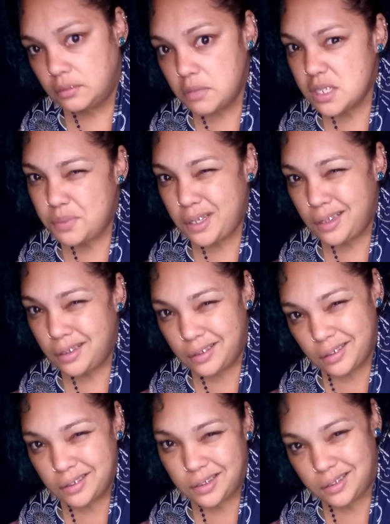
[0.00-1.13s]
must
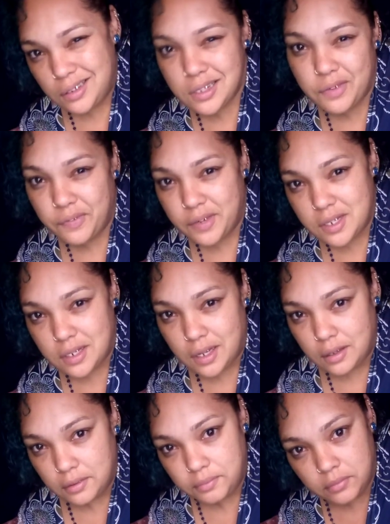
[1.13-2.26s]
be just the first
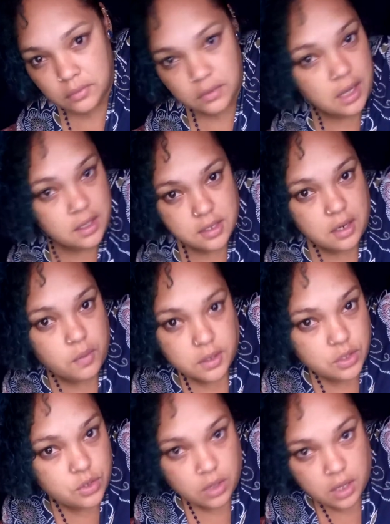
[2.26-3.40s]
day. Like I said, I
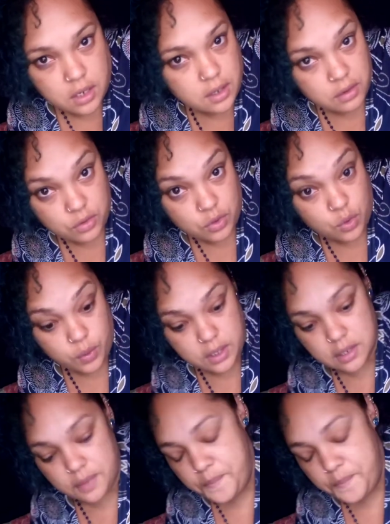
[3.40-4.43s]
wanted to cut down, not quit.